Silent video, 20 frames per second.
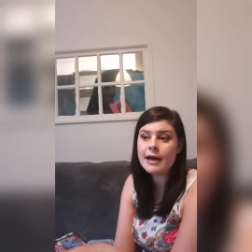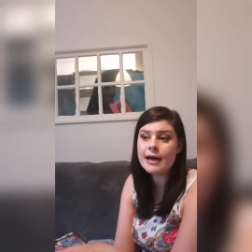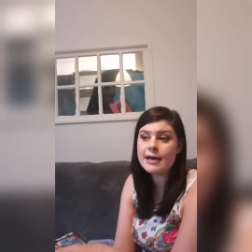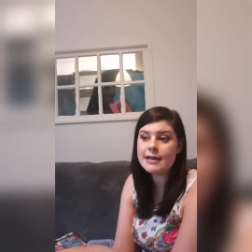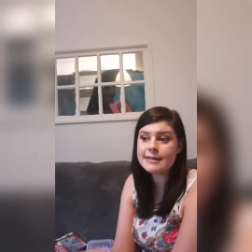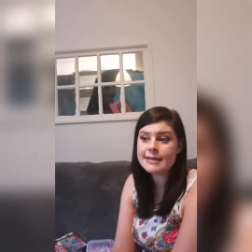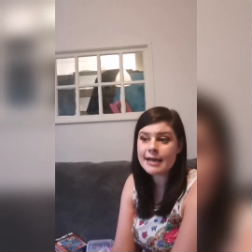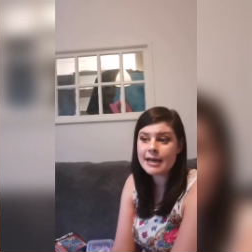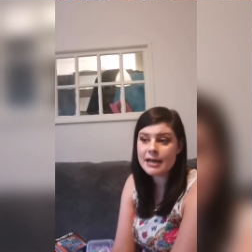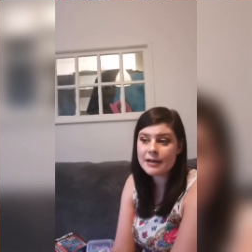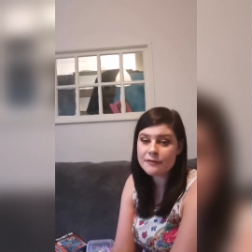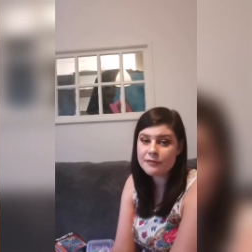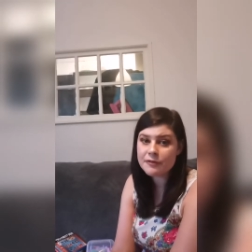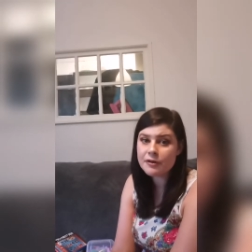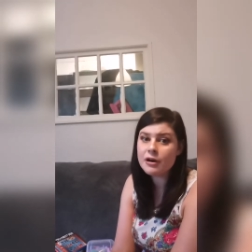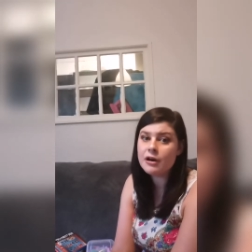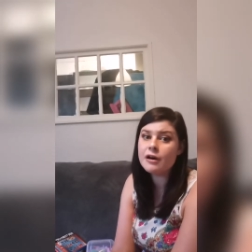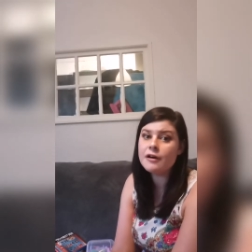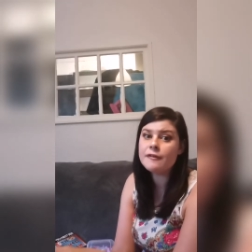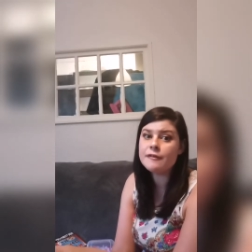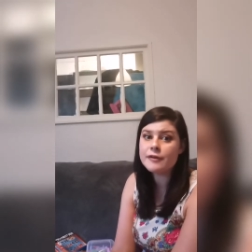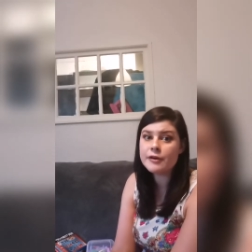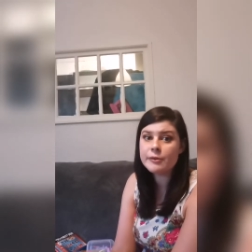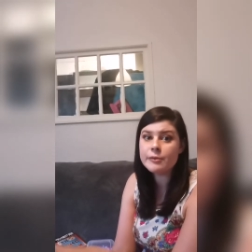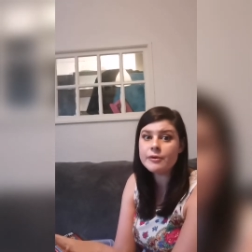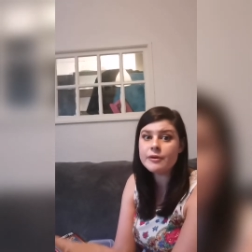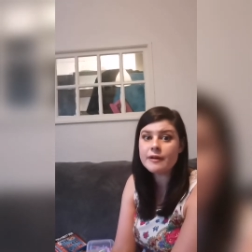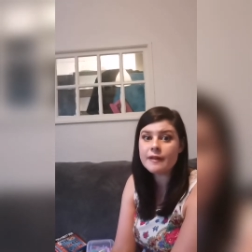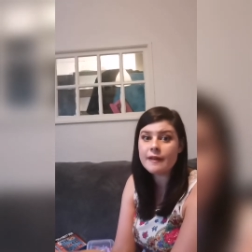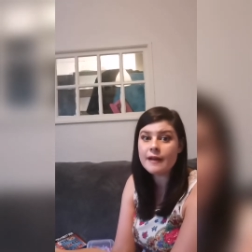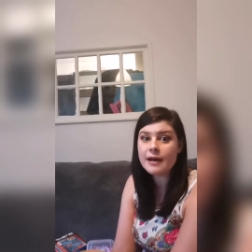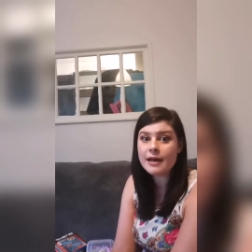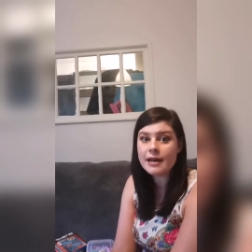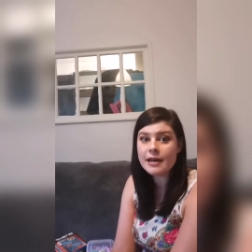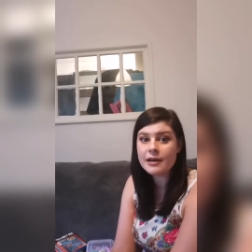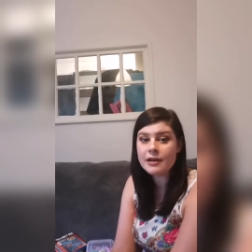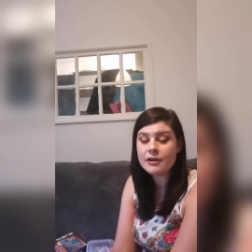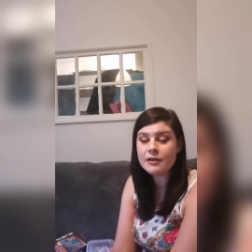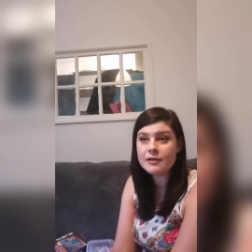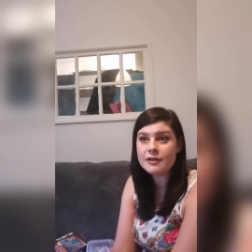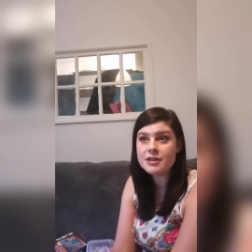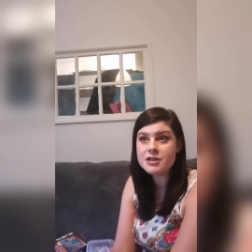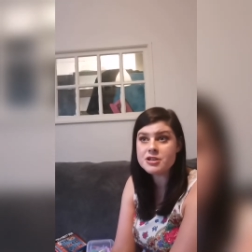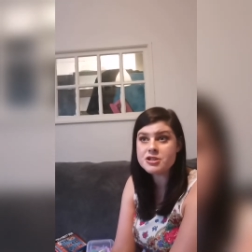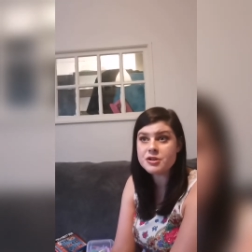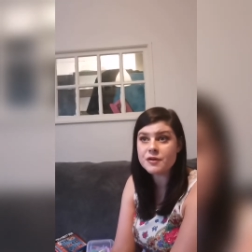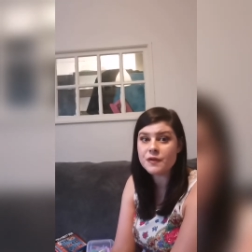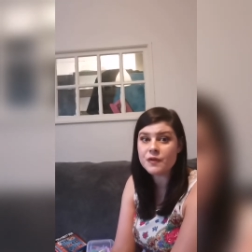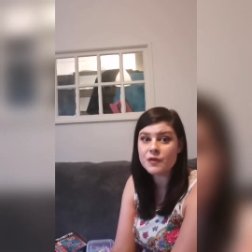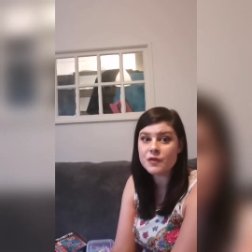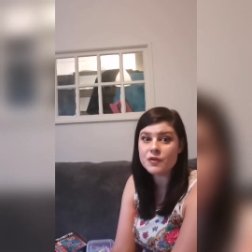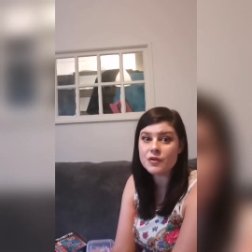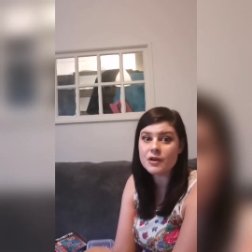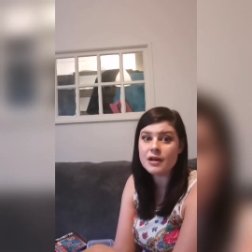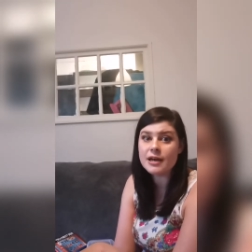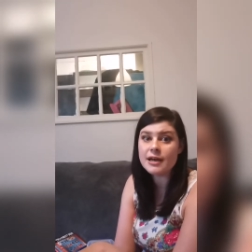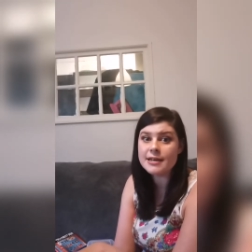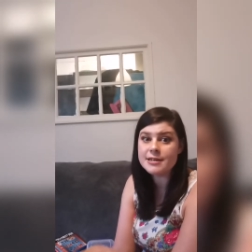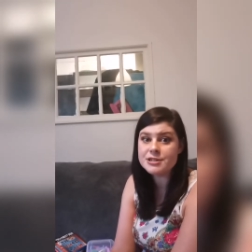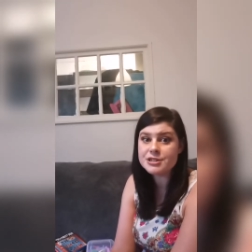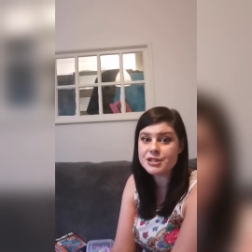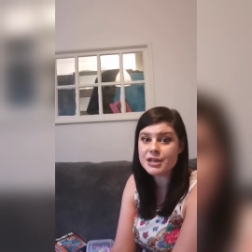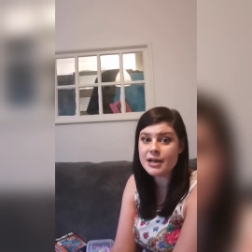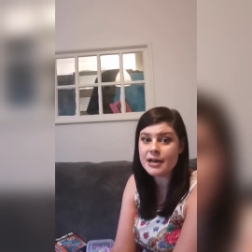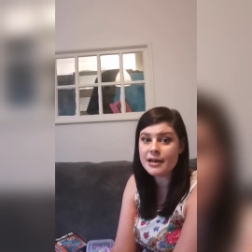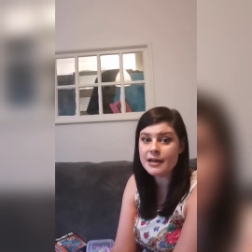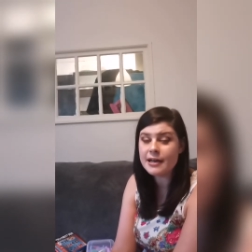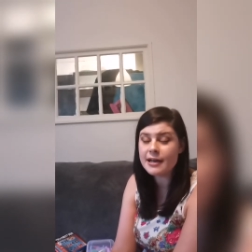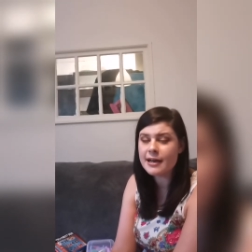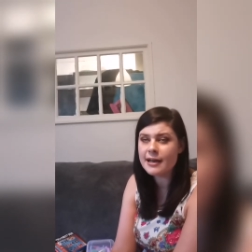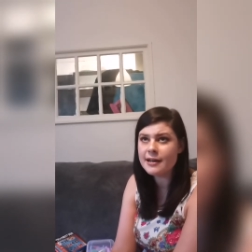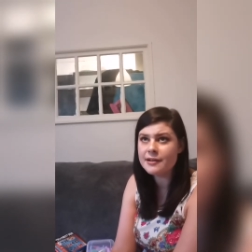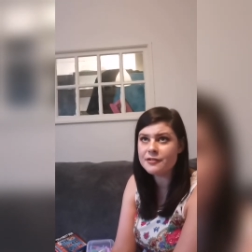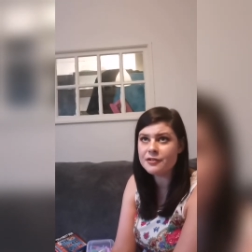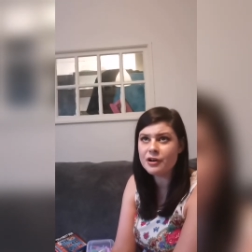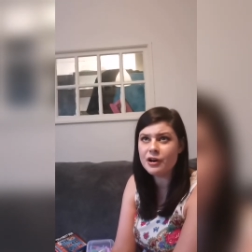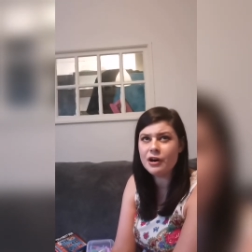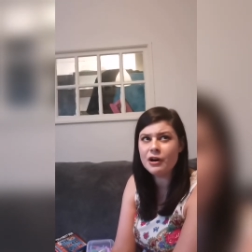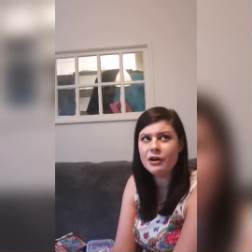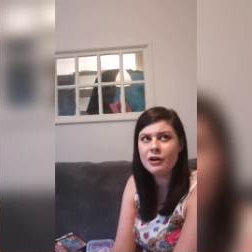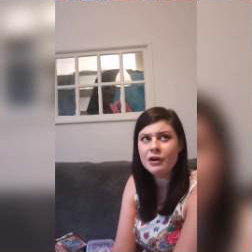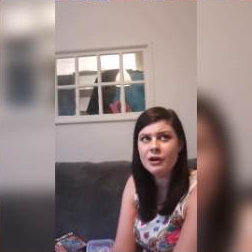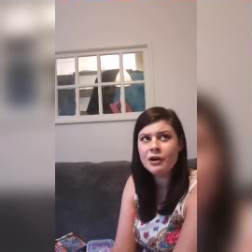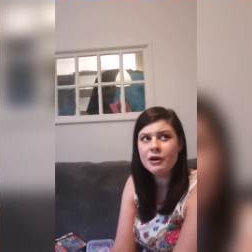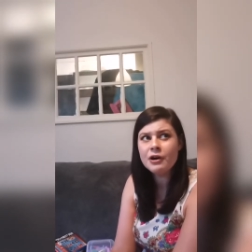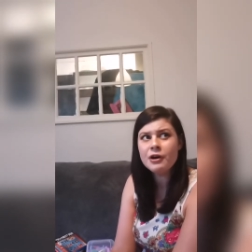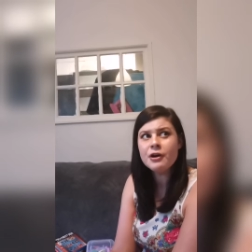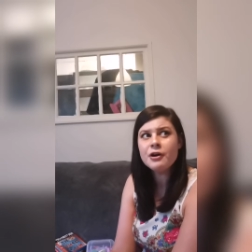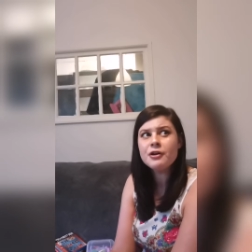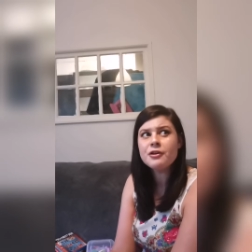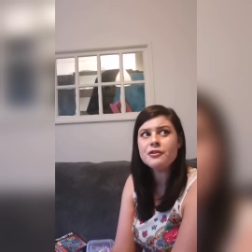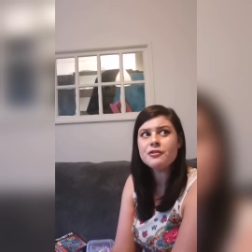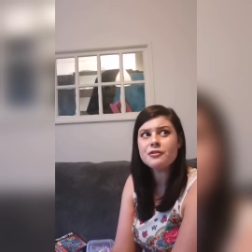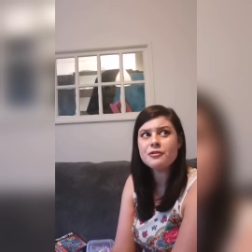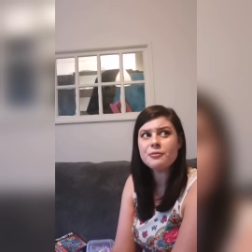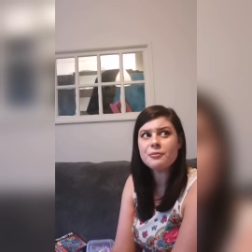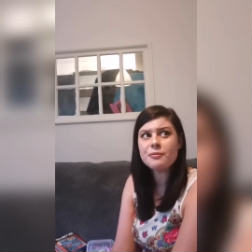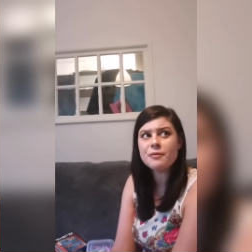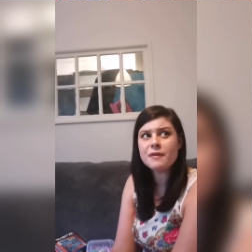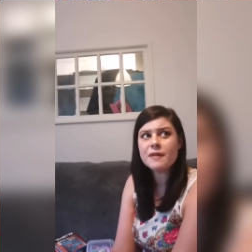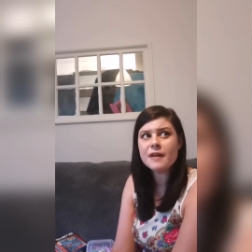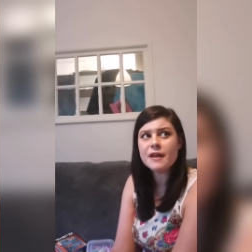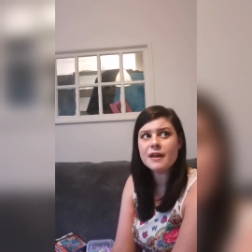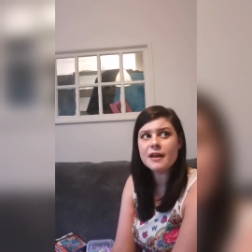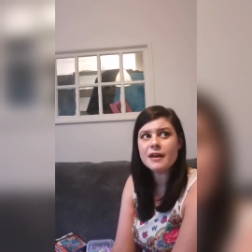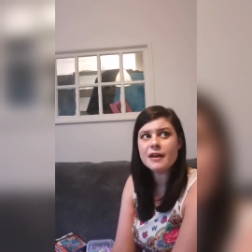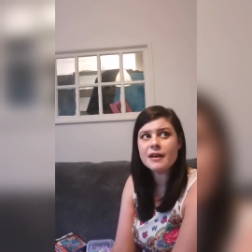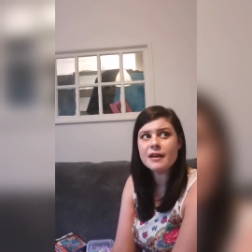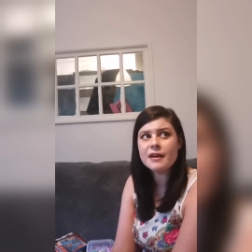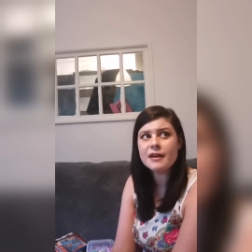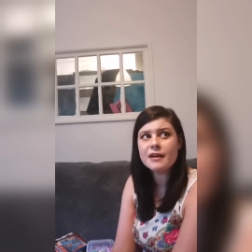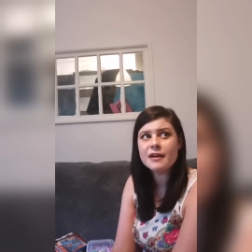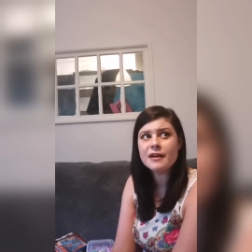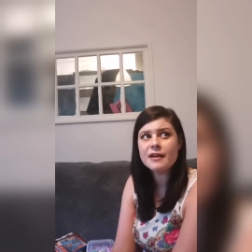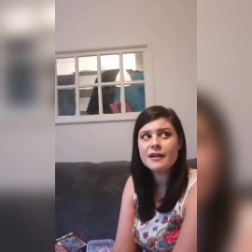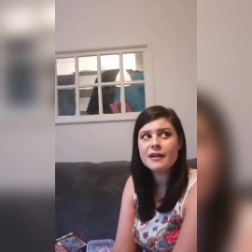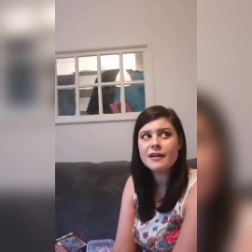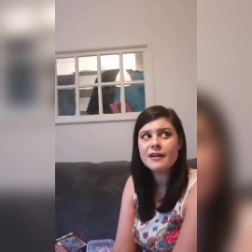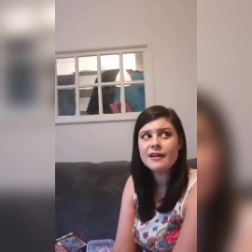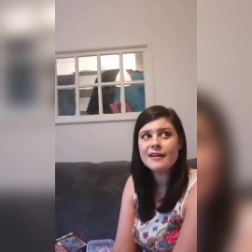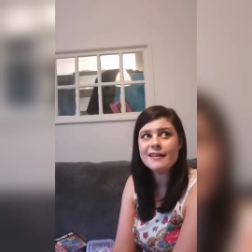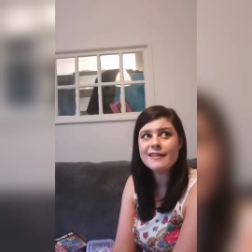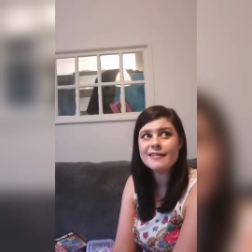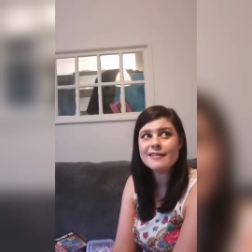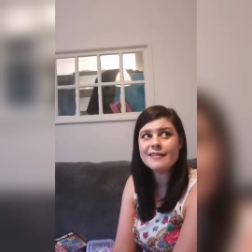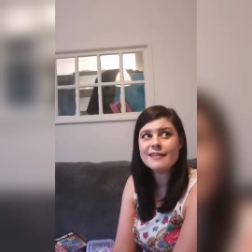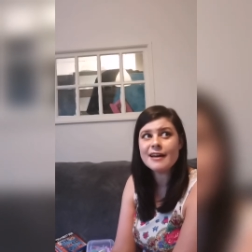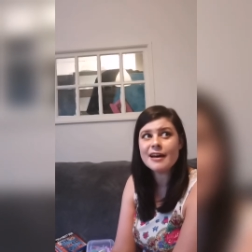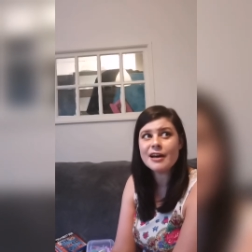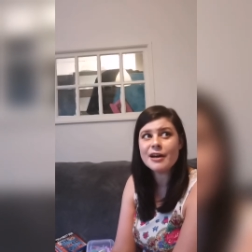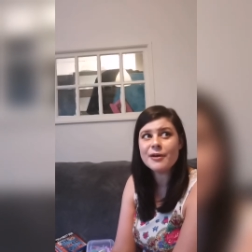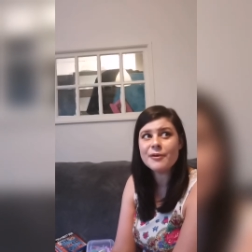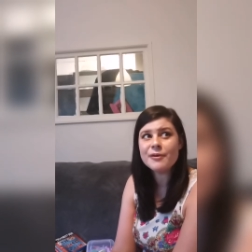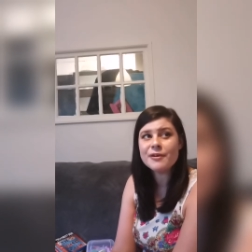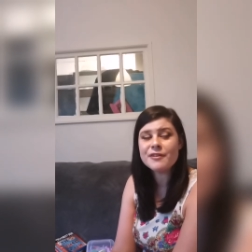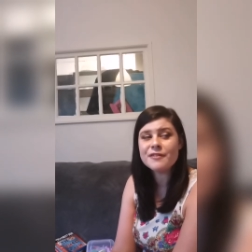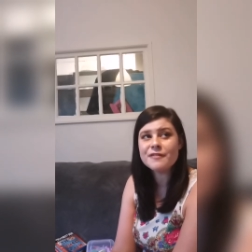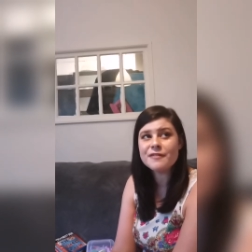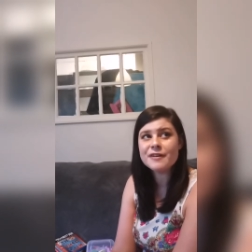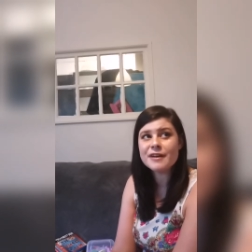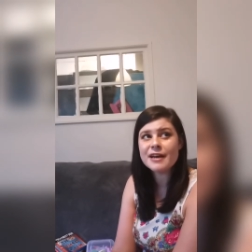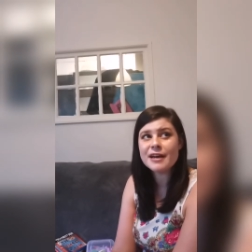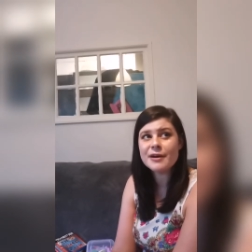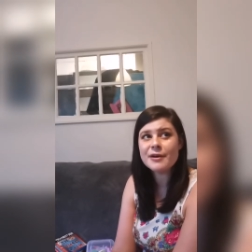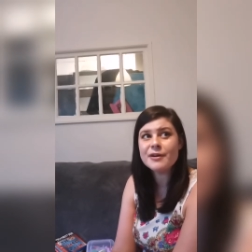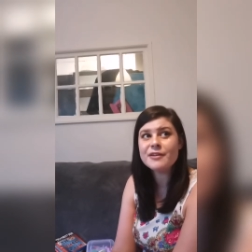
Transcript: and I've got a few underlying conditions and Jack has got something that I always forget.